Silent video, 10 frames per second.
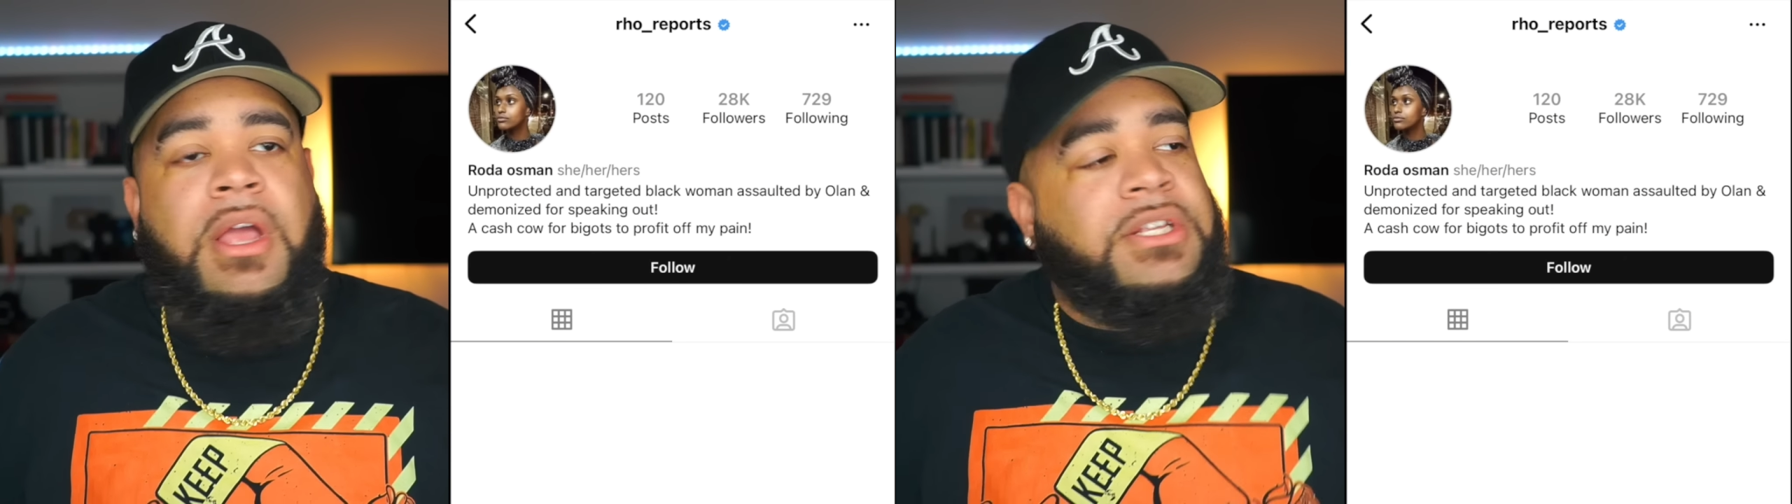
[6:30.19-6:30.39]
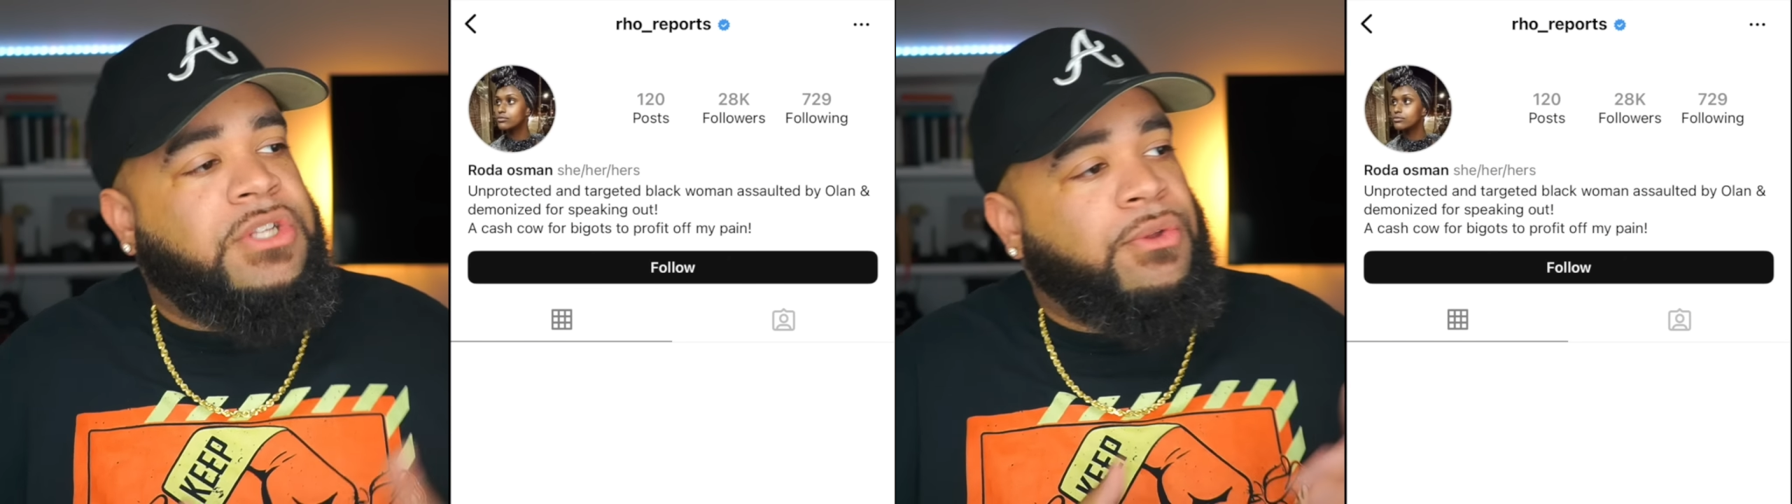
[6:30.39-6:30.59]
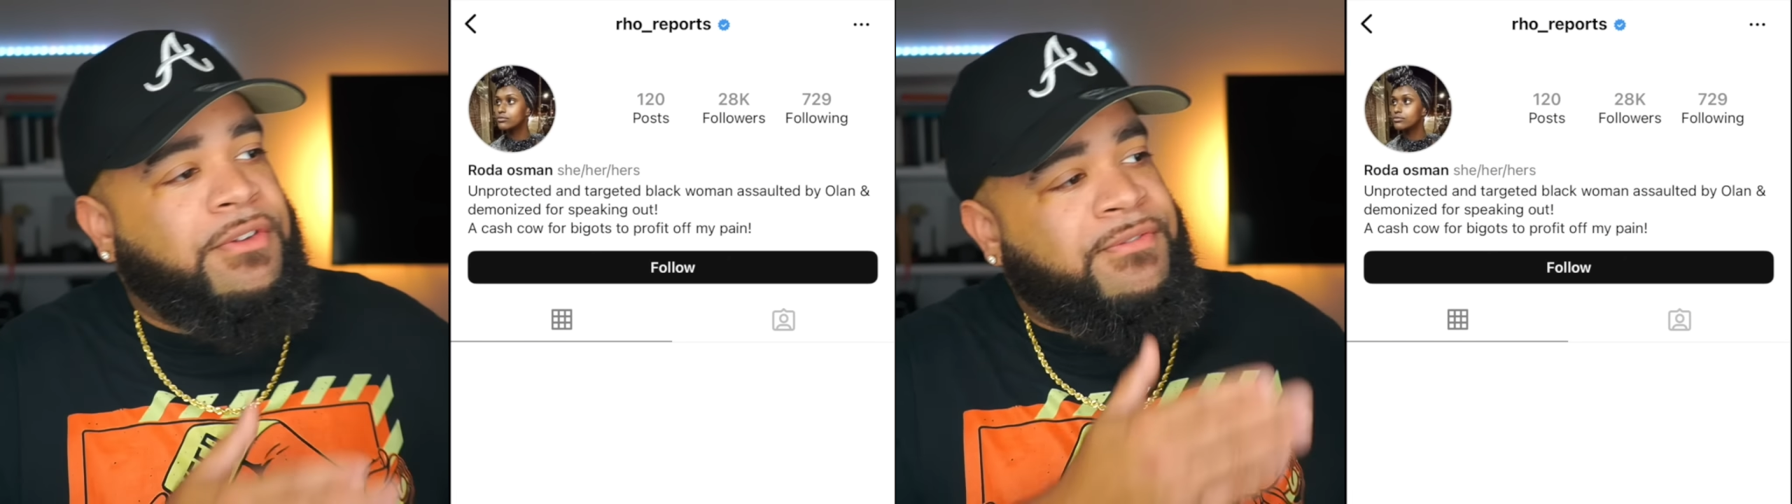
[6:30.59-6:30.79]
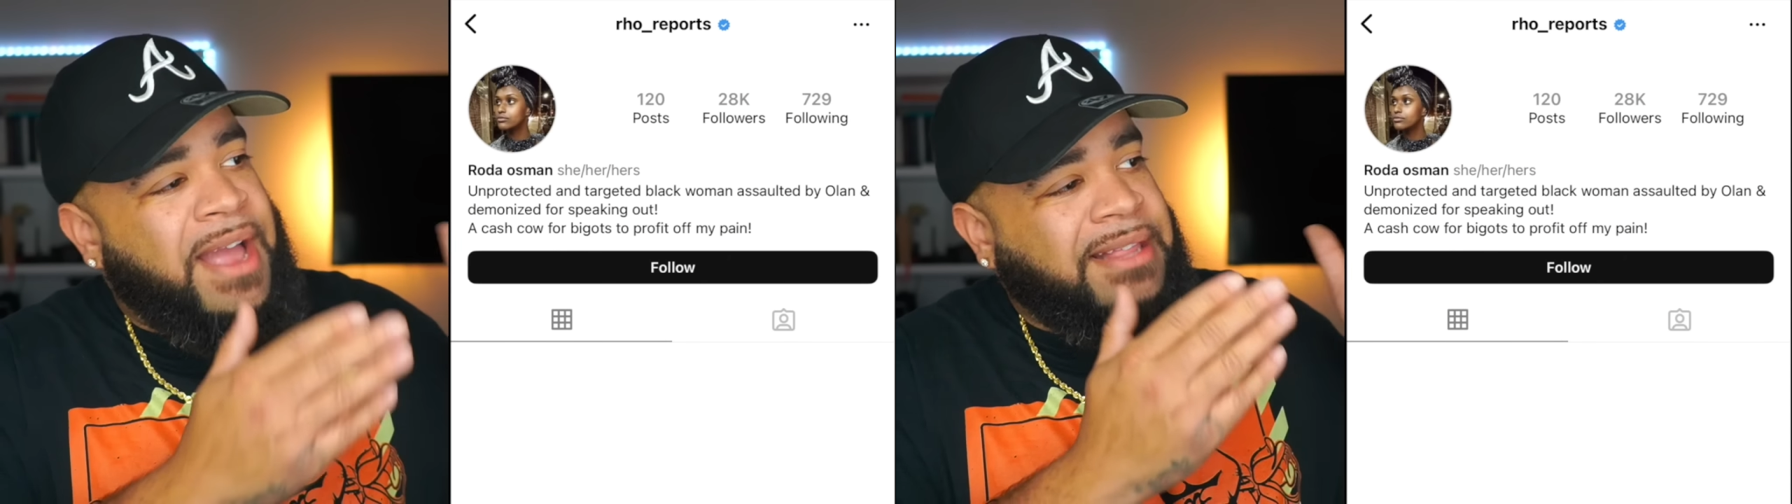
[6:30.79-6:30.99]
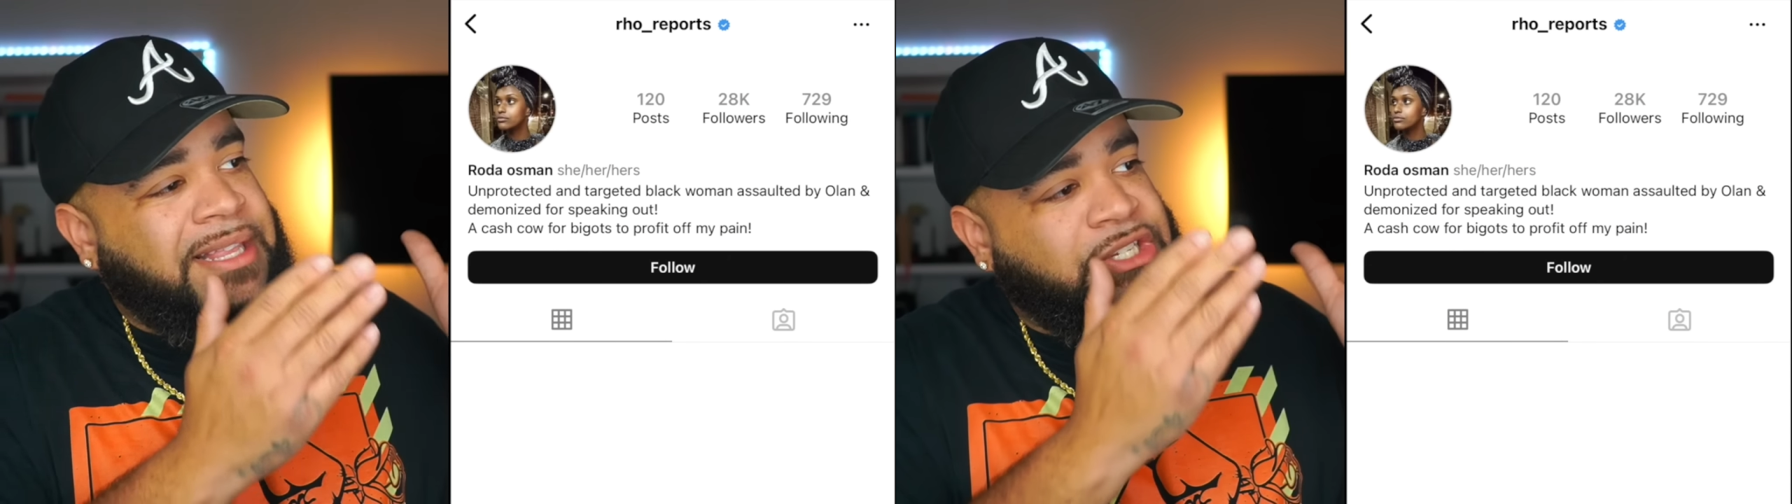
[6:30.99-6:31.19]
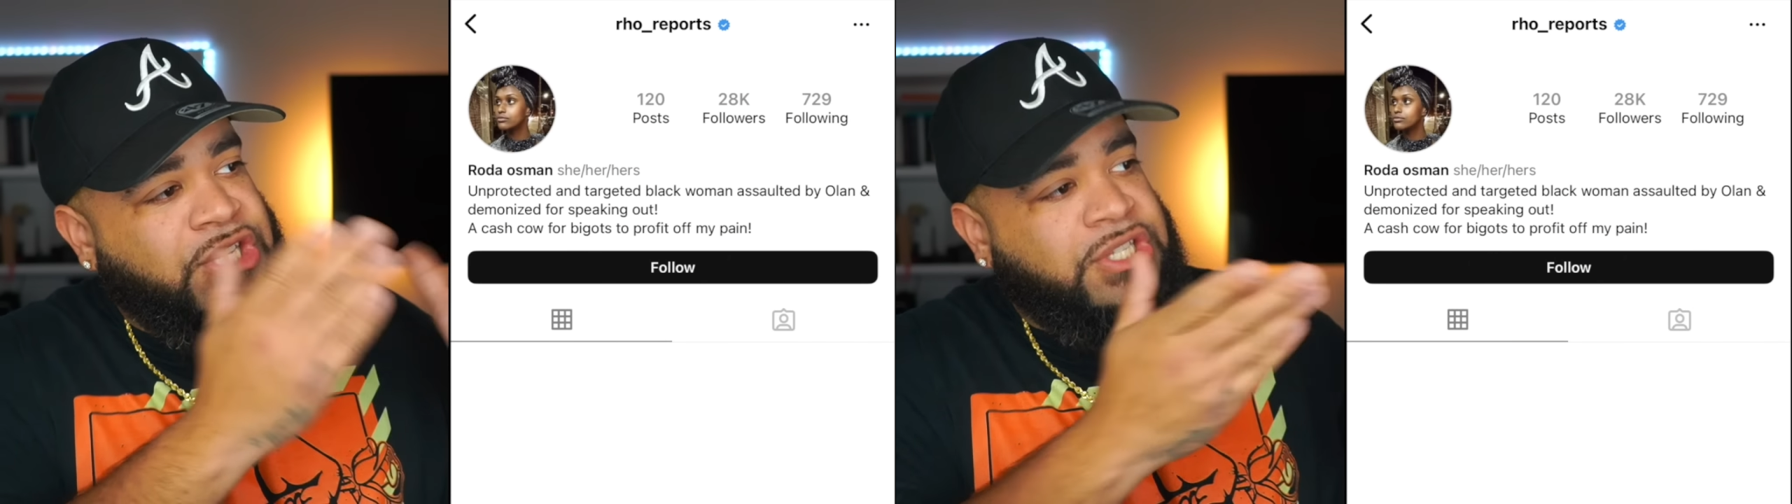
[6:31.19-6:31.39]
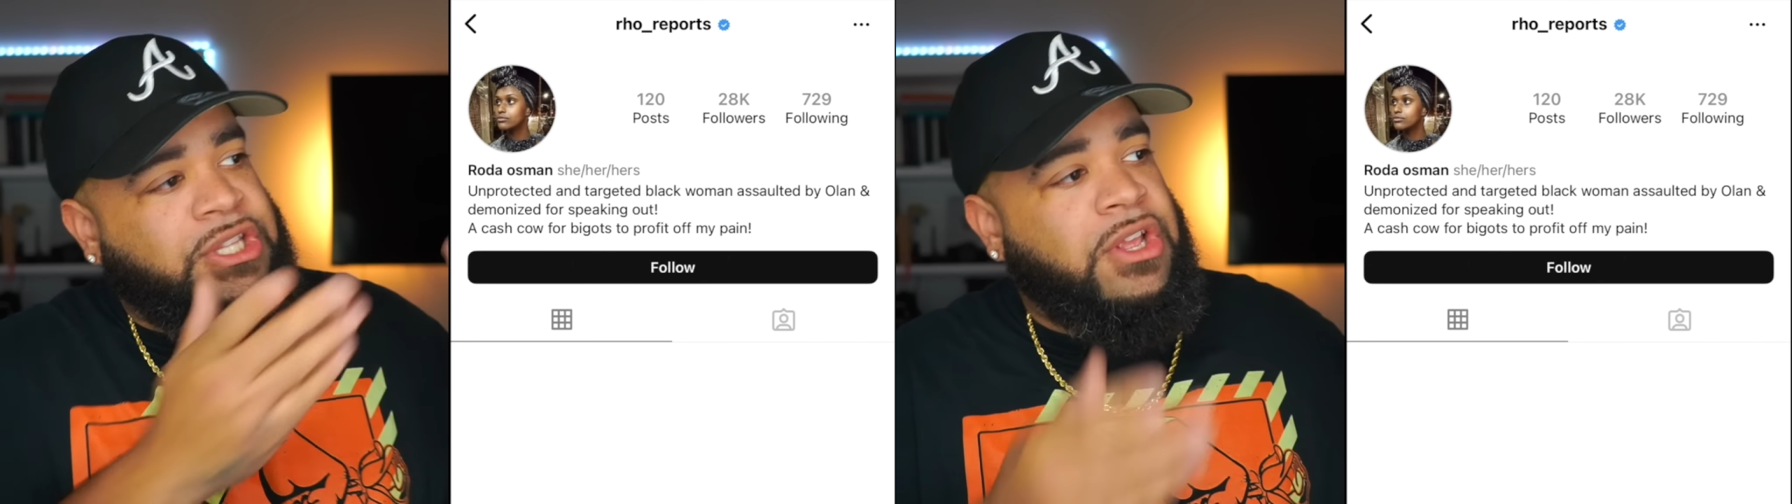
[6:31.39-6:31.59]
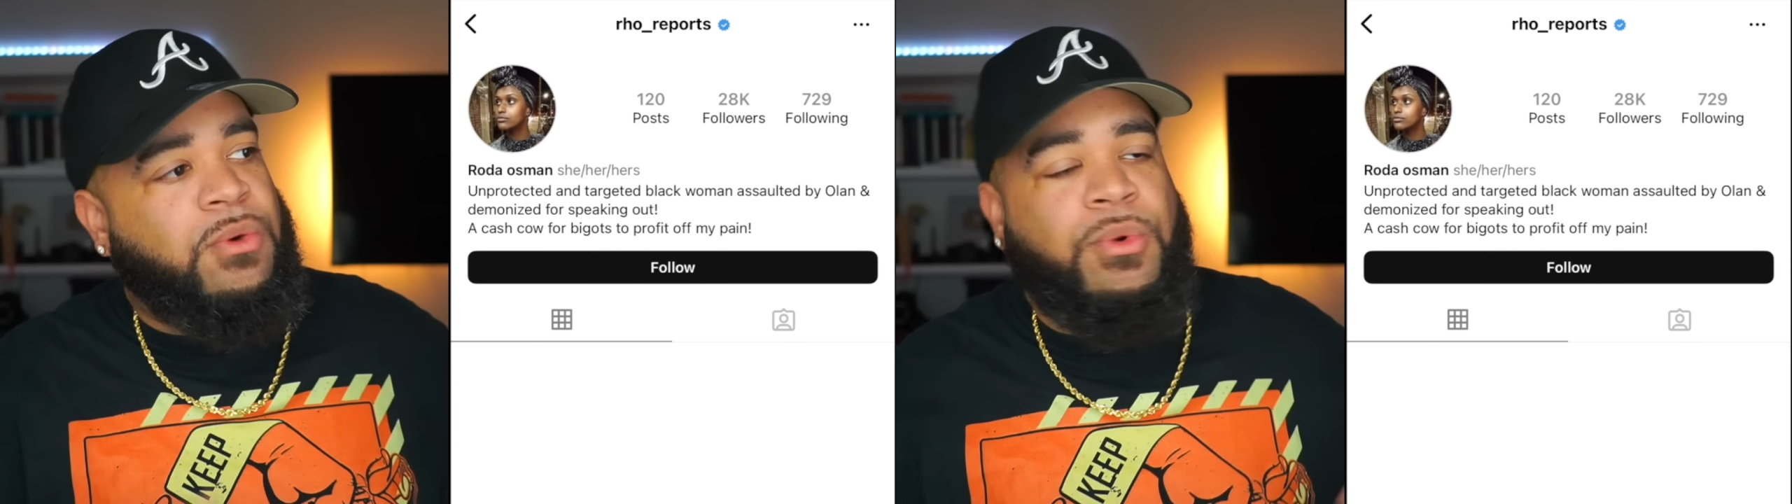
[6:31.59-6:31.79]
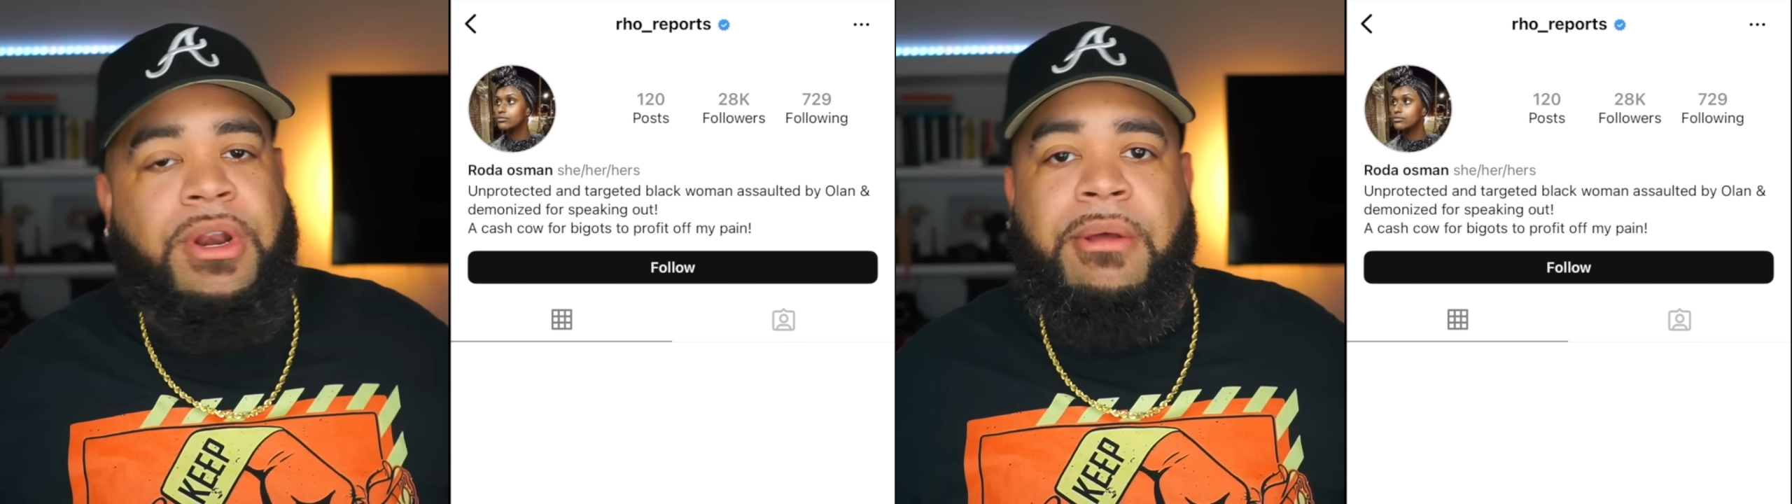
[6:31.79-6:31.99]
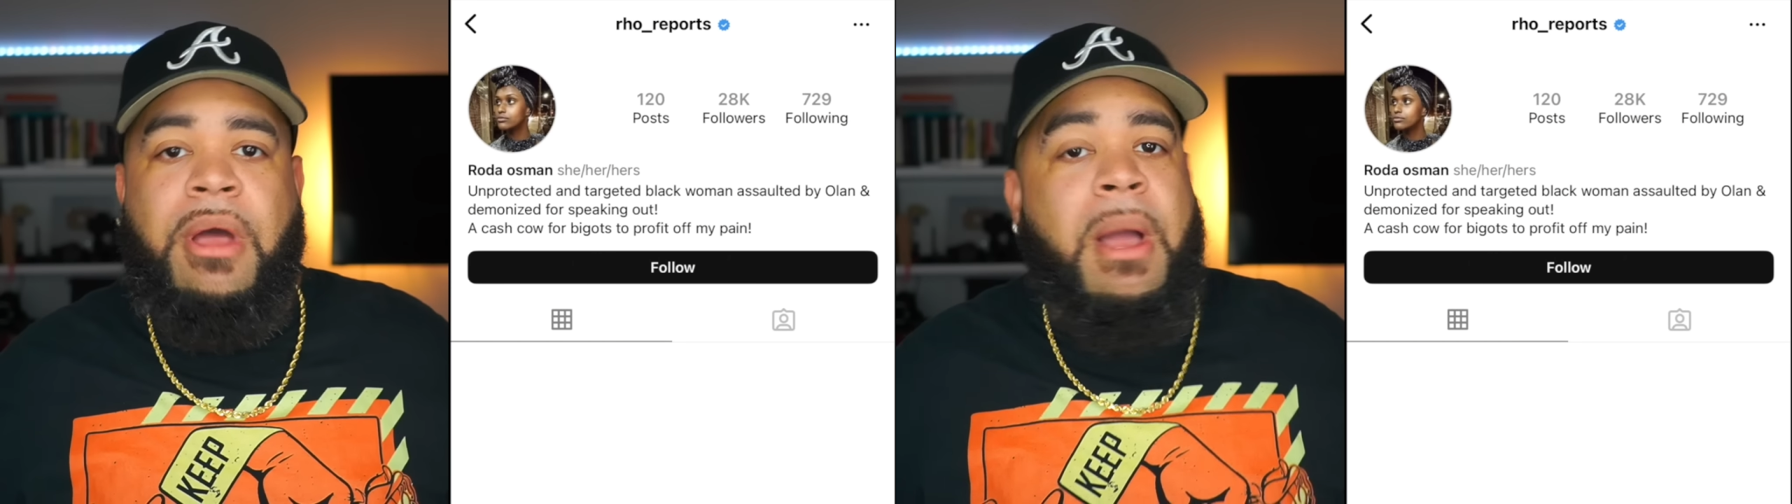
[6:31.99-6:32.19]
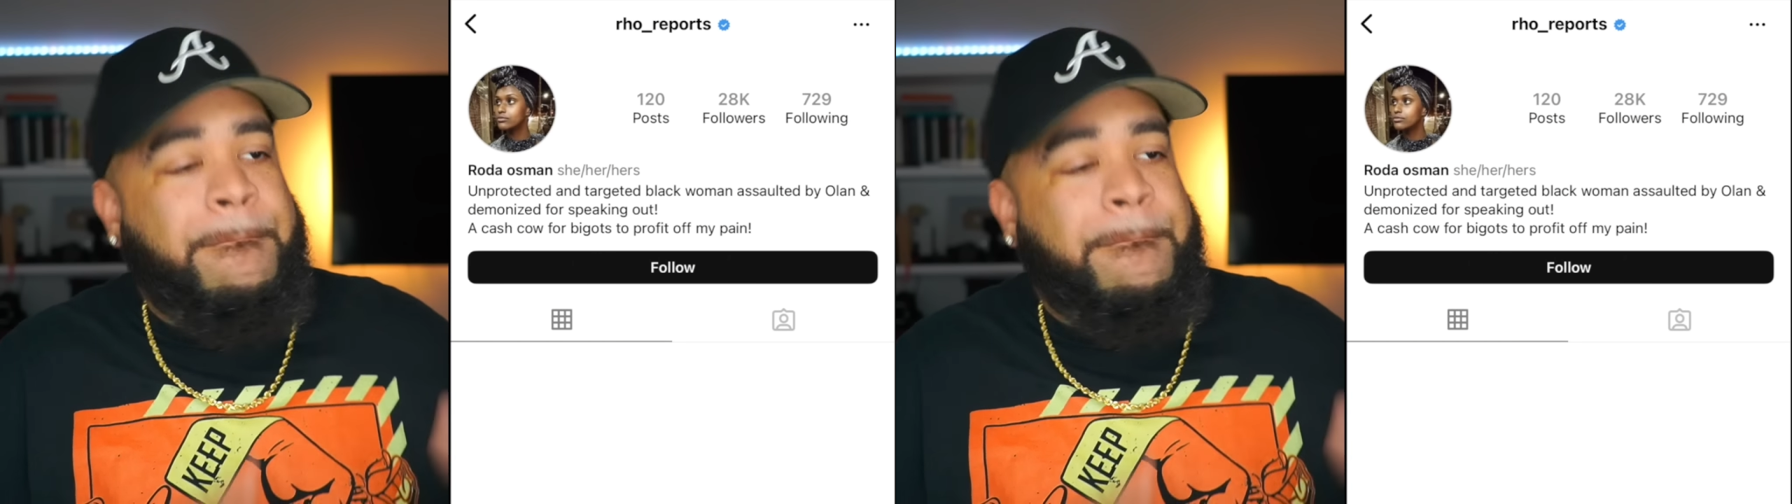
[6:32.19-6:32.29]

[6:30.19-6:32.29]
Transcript: So the fact that she still want to